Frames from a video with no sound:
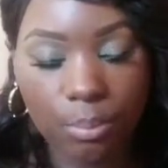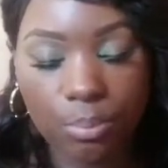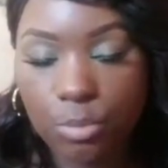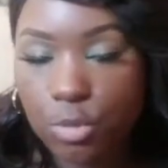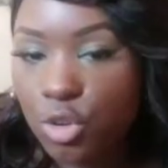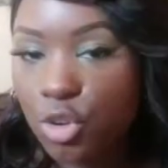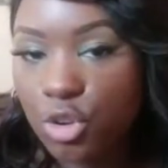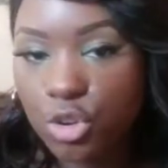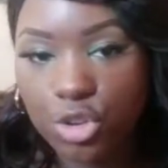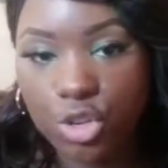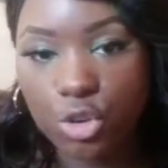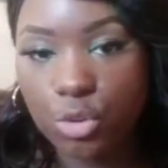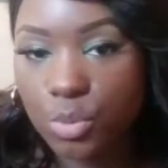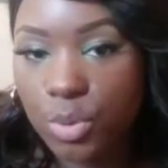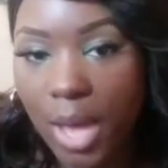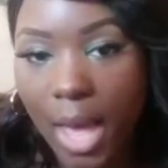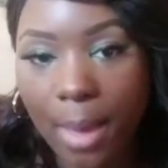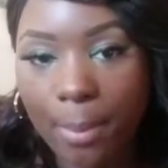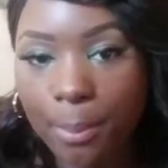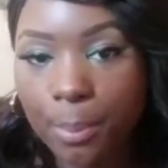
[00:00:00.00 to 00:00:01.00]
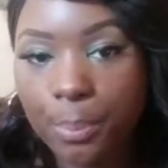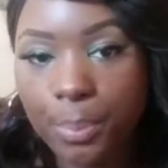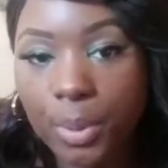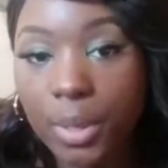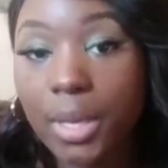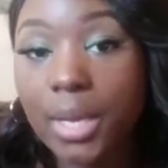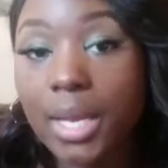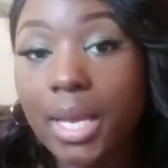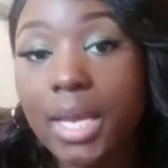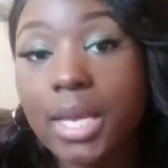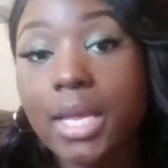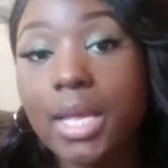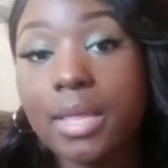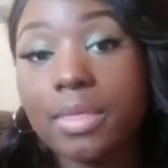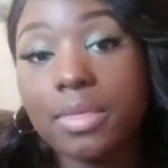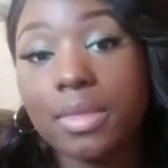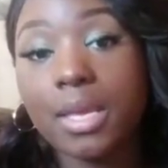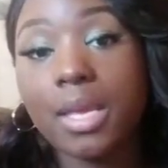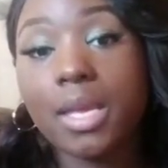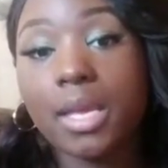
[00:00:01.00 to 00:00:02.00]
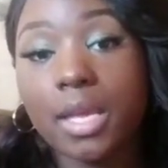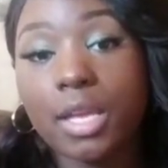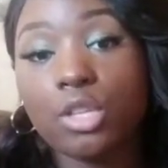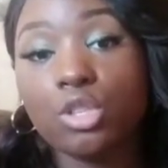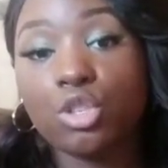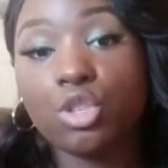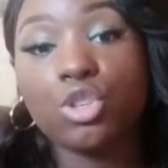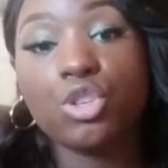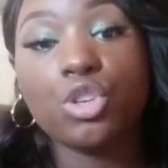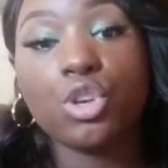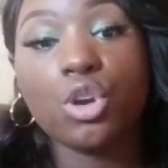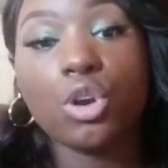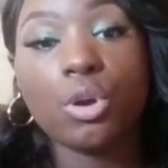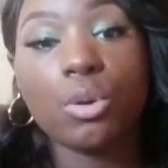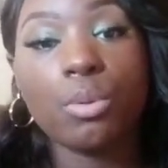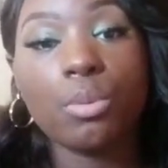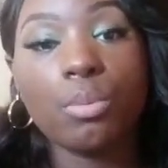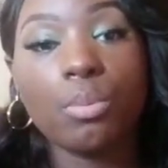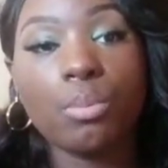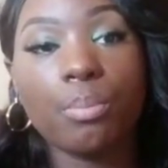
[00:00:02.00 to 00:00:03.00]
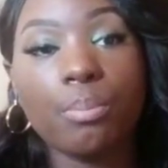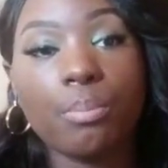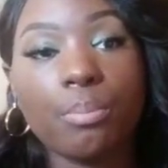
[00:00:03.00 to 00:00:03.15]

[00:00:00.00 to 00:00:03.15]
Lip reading: You do not put anything into your